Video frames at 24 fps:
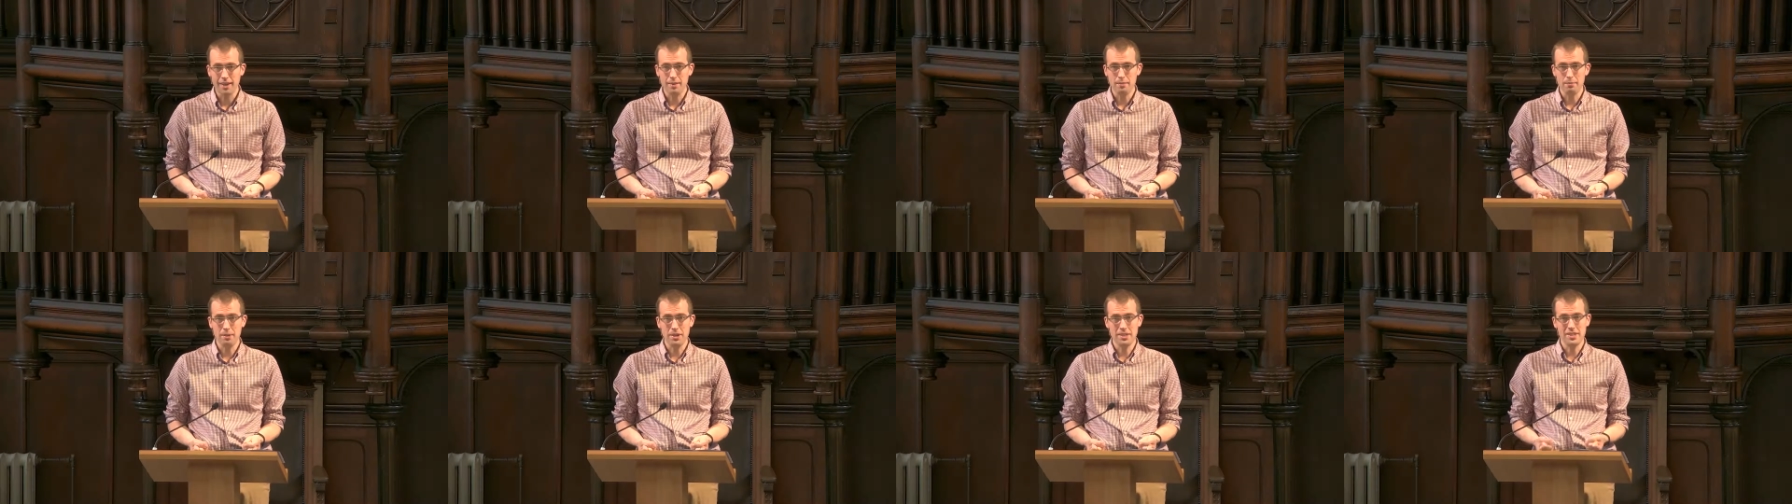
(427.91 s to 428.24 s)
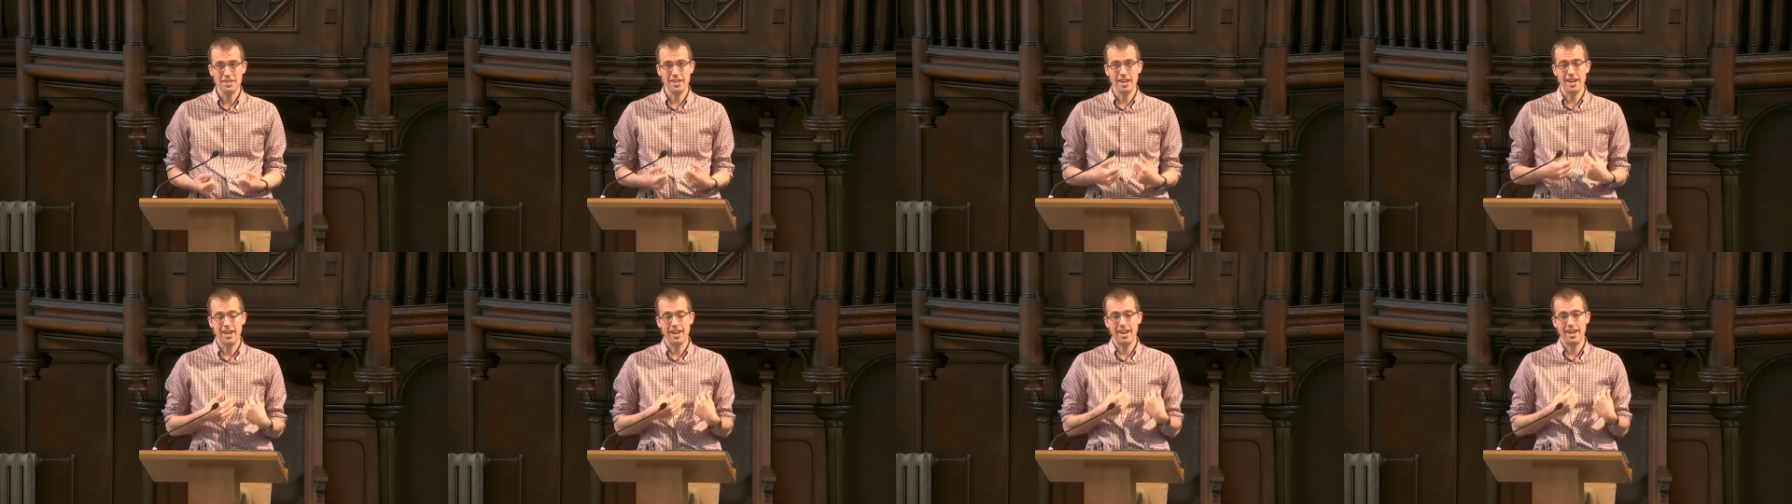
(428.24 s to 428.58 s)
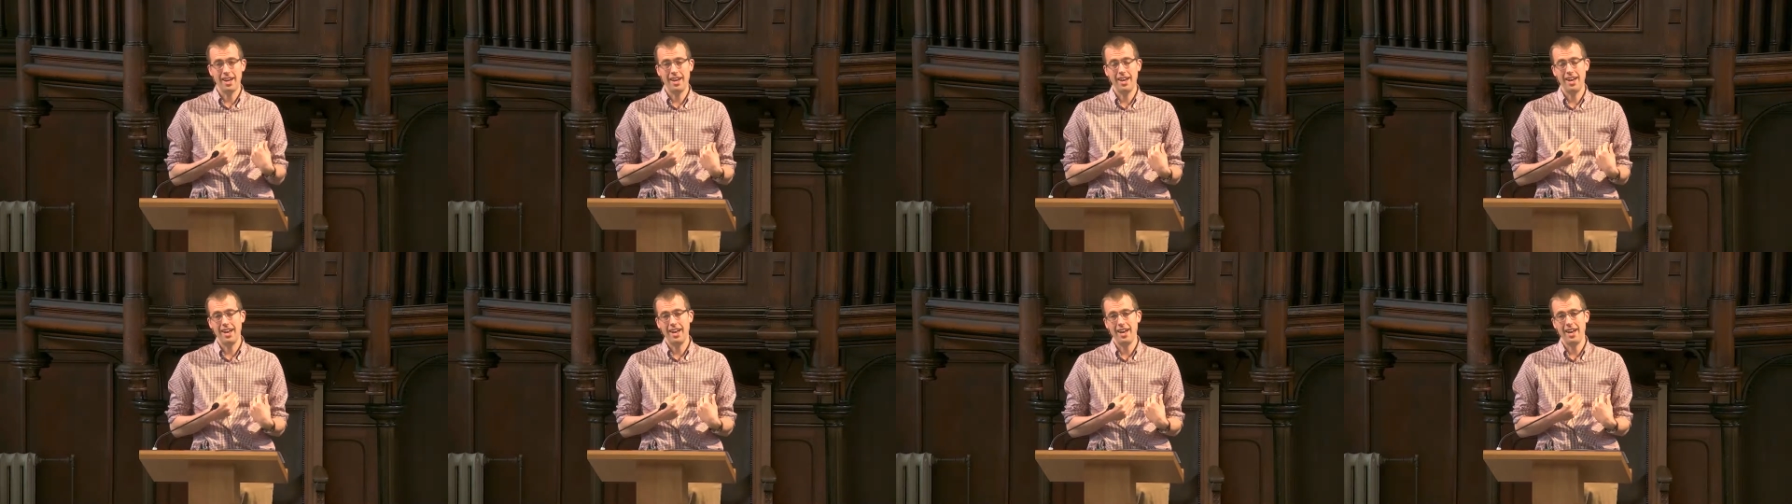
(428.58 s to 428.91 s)
But
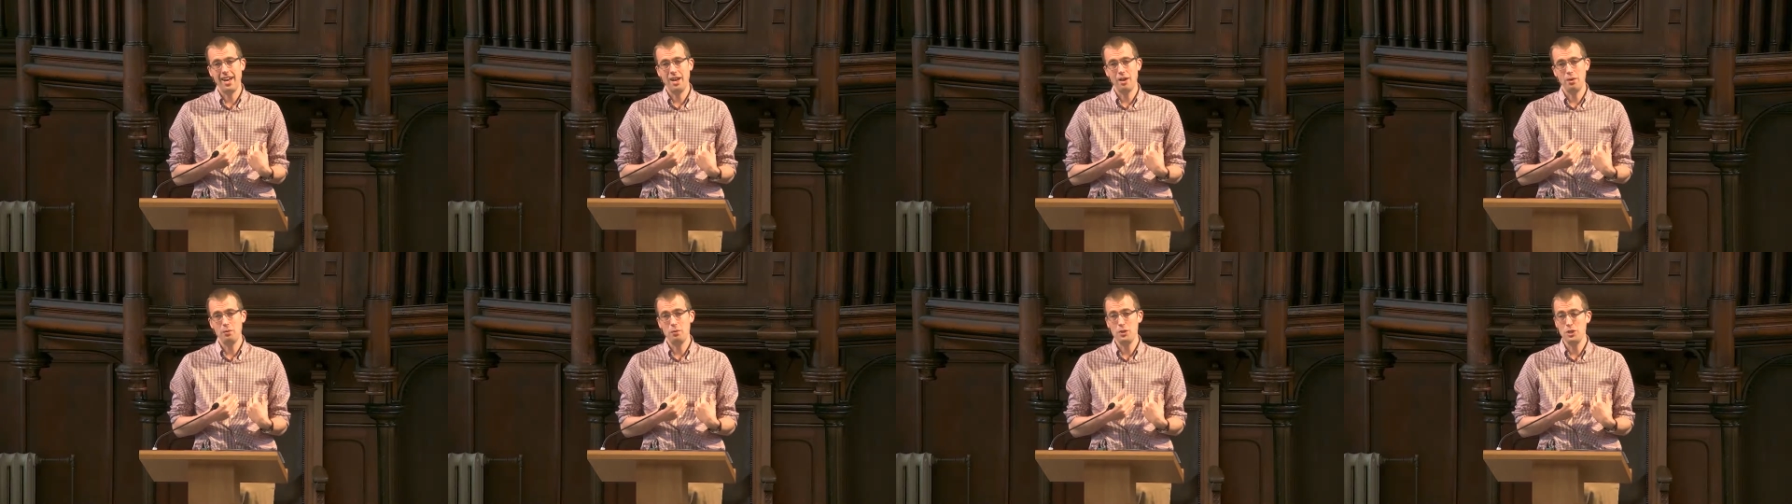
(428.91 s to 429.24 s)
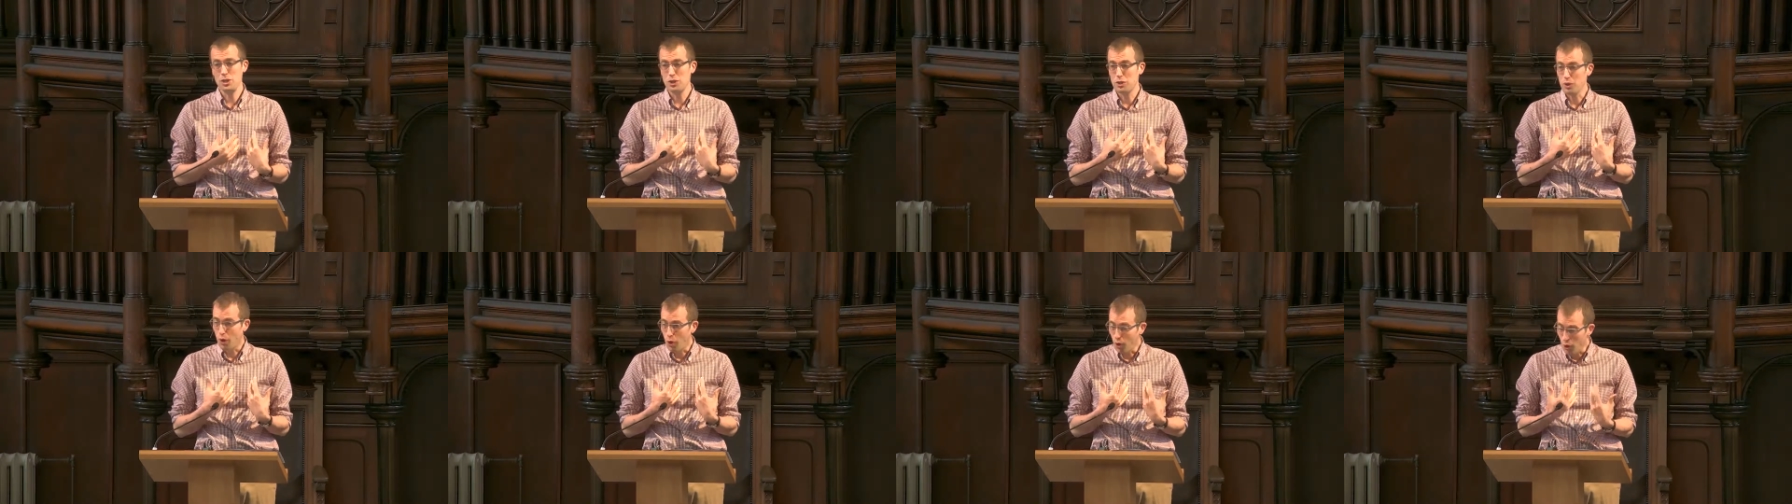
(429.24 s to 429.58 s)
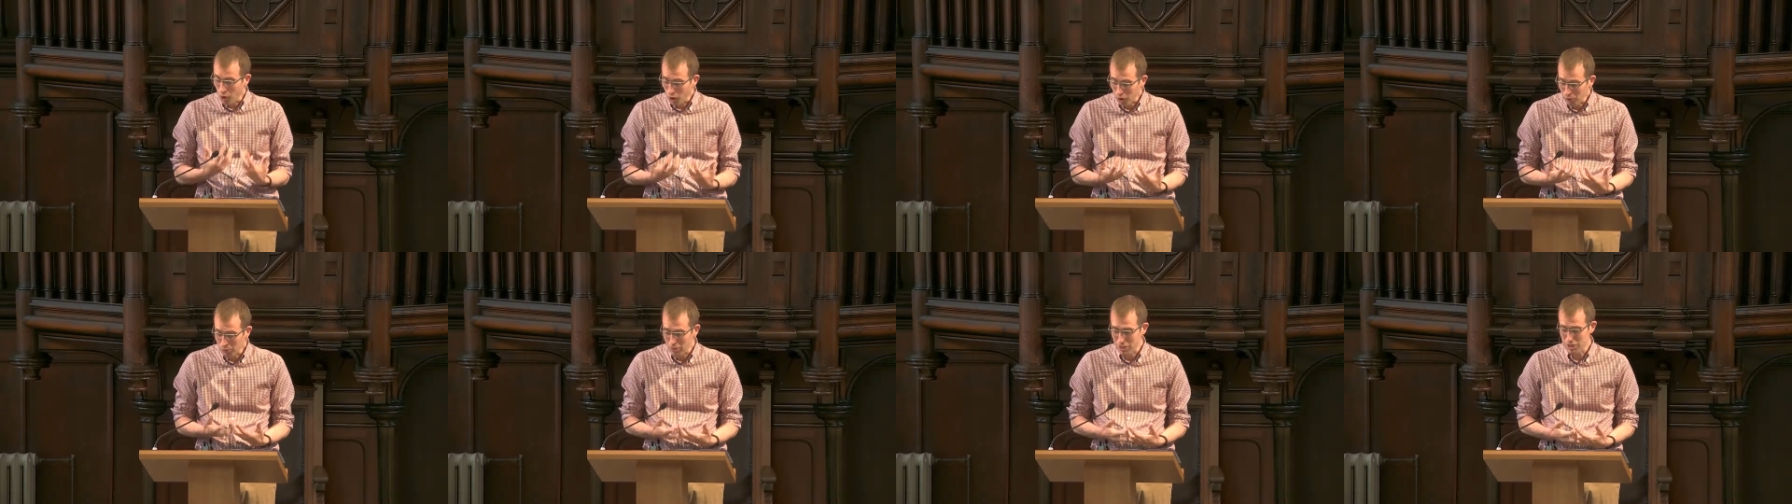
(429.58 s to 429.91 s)
we should
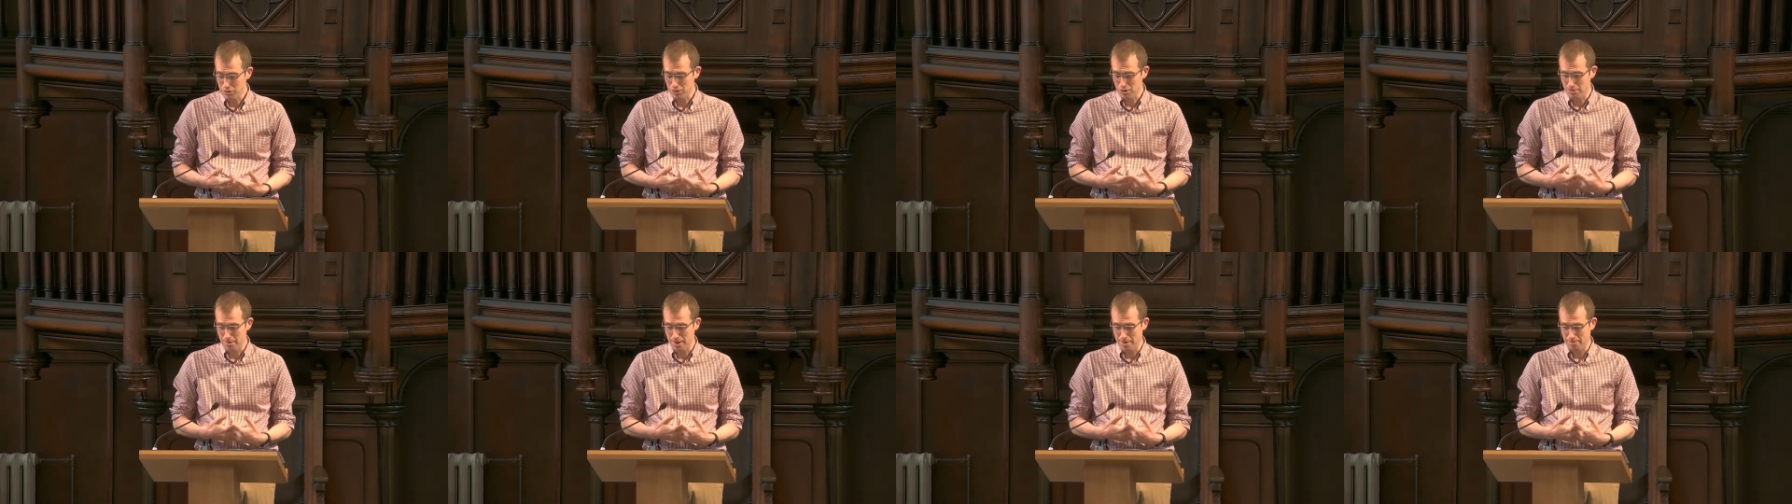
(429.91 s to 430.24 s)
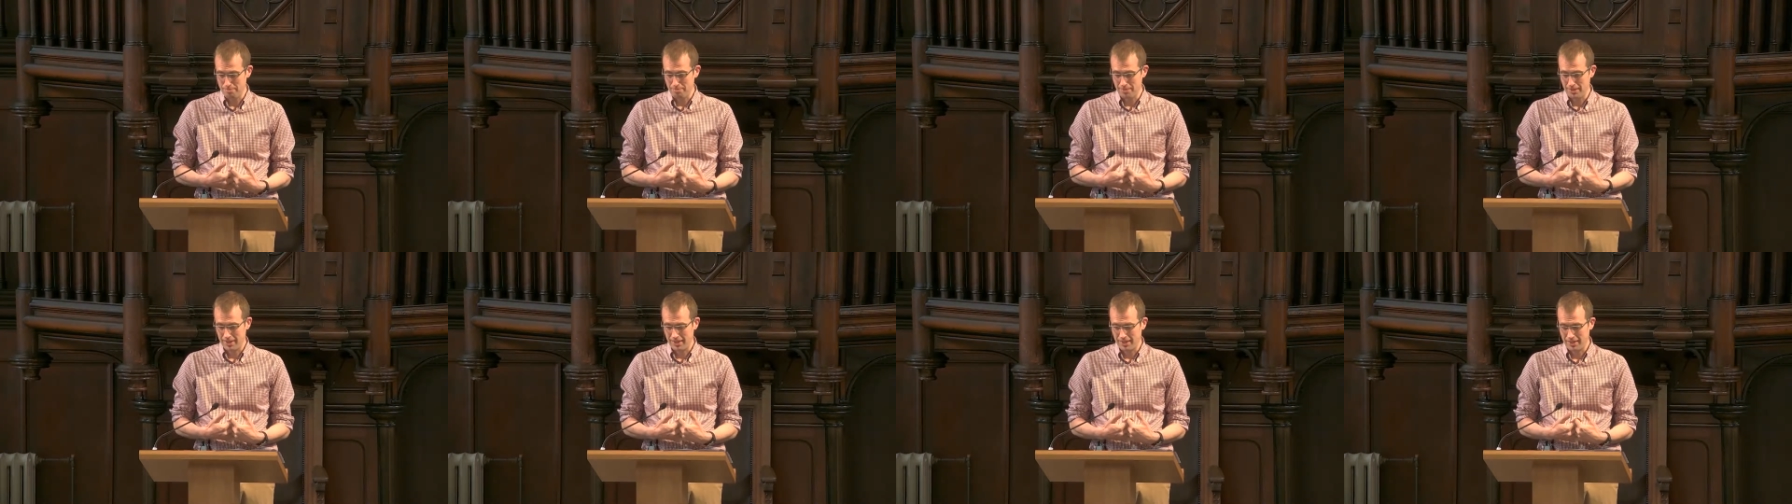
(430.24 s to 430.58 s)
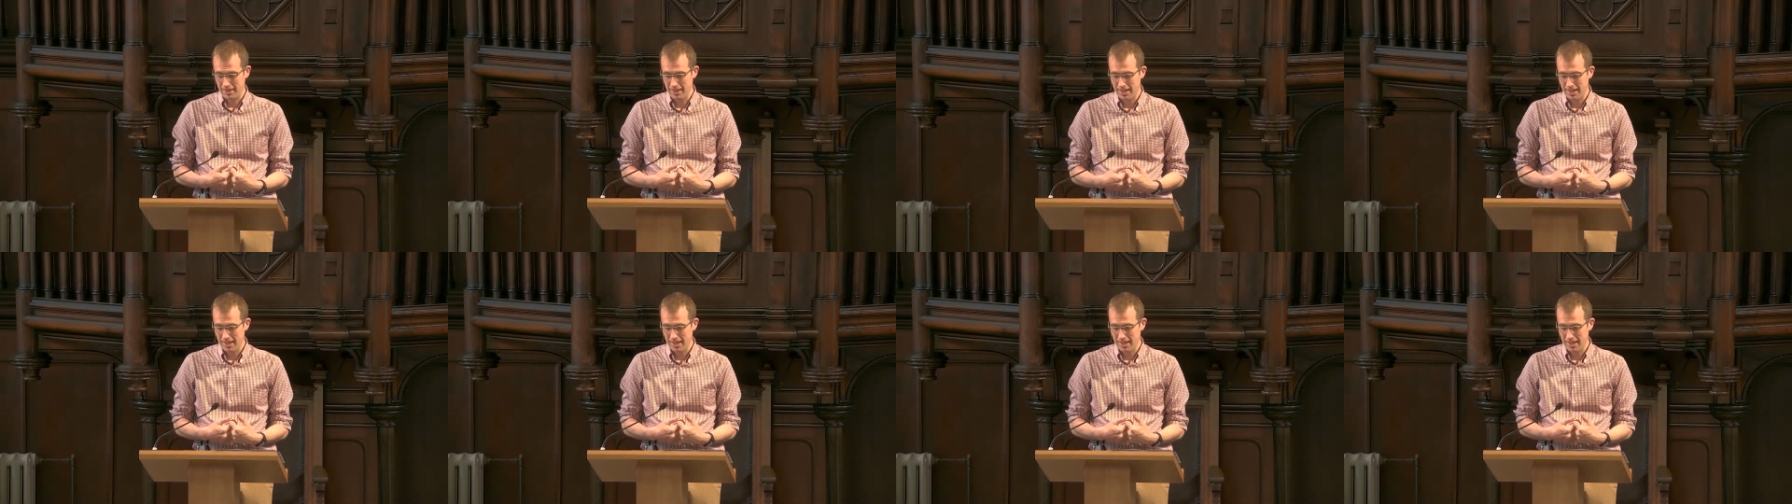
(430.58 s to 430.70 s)
always remember